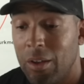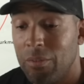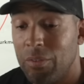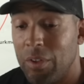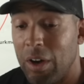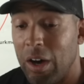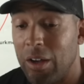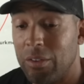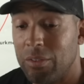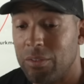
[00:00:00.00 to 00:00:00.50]

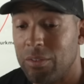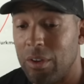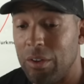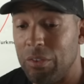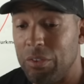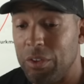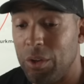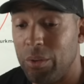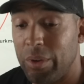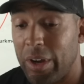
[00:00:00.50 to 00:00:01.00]
that
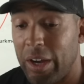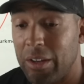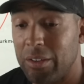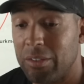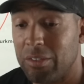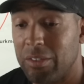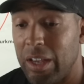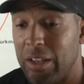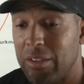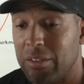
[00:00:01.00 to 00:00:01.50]
the United
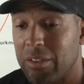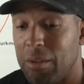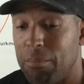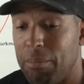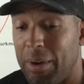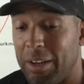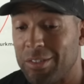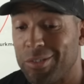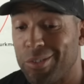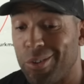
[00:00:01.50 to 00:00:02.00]
States can
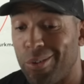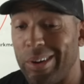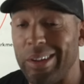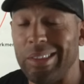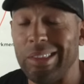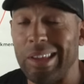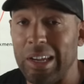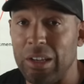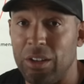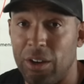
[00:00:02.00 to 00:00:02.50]
muster,
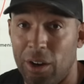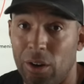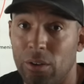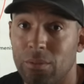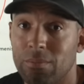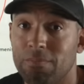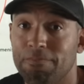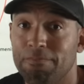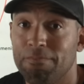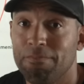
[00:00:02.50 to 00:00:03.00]
and they
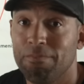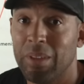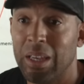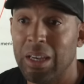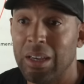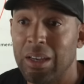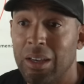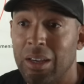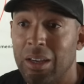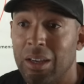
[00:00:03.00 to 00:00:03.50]
don't.
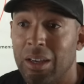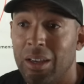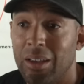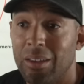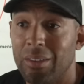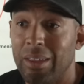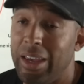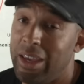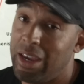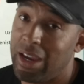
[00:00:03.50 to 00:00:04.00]

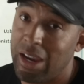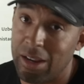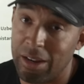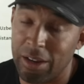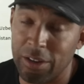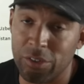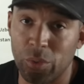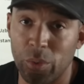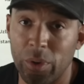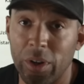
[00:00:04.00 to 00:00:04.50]
They ain't
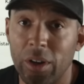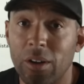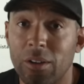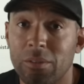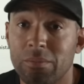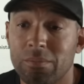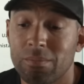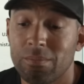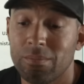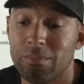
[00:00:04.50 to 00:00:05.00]

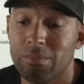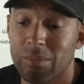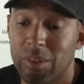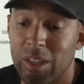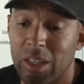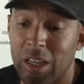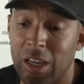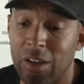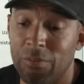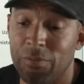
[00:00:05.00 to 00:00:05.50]
Israel.
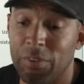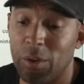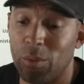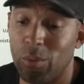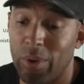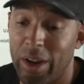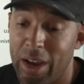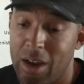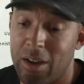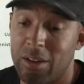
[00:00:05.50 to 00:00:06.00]
If
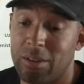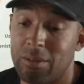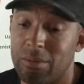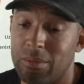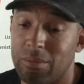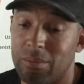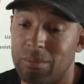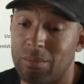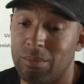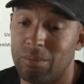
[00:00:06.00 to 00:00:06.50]
Iran
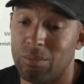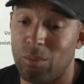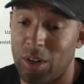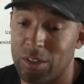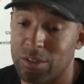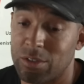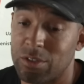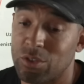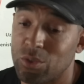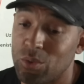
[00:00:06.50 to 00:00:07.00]

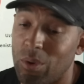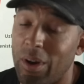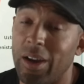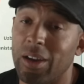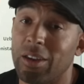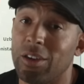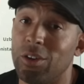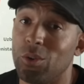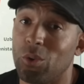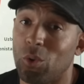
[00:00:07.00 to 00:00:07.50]
wants to
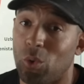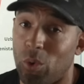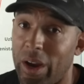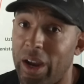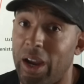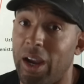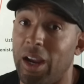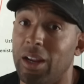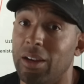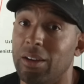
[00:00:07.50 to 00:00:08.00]
strike
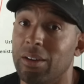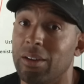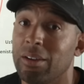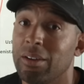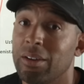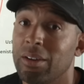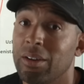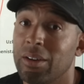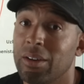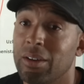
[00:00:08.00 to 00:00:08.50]
Ukraine,
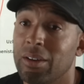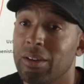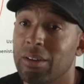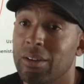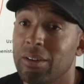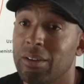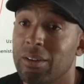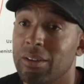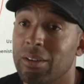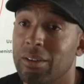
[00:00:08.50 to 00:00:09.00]

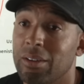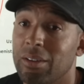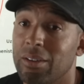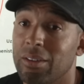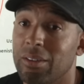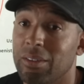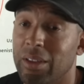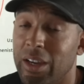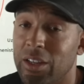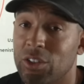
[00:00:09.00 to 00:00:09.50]

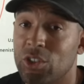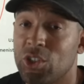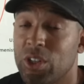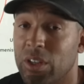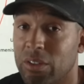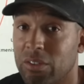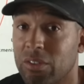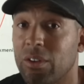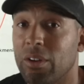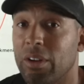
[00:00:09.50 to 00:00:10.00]
then
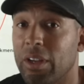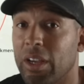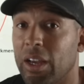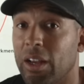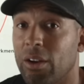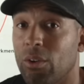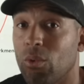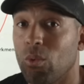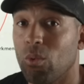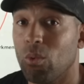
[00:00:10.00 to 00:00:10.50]
shit's going to
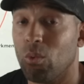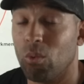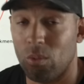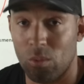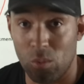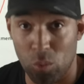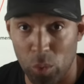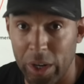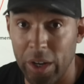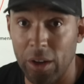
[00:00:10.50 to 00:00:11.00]
get
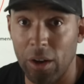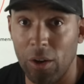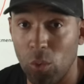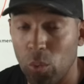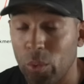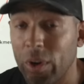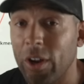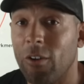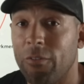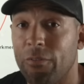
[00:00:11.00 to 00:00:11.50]

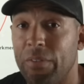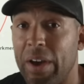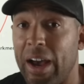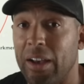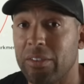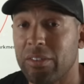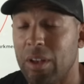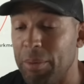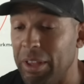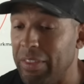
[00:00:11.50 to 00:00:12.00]
real
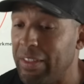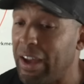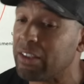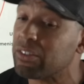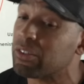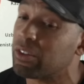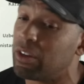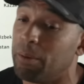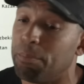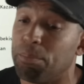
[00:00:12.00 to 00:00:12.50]
fast. I mean,
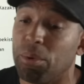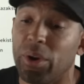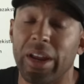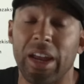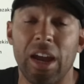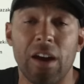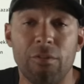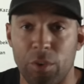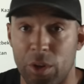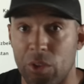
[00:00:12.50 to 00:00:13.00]
that's going to
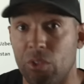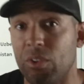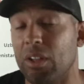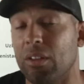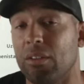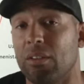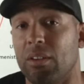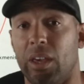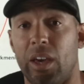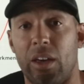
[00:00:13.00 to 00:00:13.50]
bring
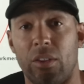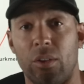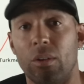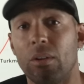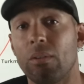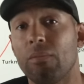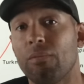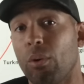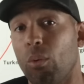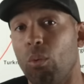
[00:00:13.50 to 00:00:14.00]
everything
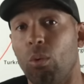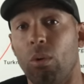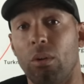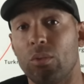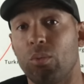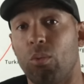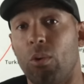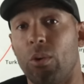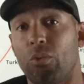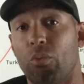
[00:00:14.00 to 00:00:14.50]
together for
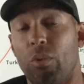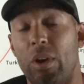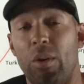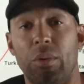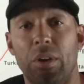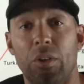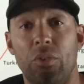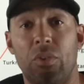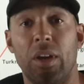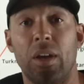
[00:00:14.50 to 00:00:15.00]
World War III
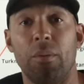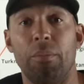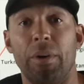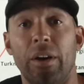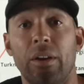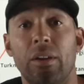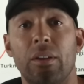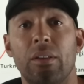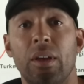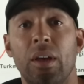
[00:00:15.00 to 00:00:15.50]
when you think
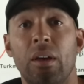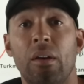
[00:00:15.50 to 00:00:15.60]
about it,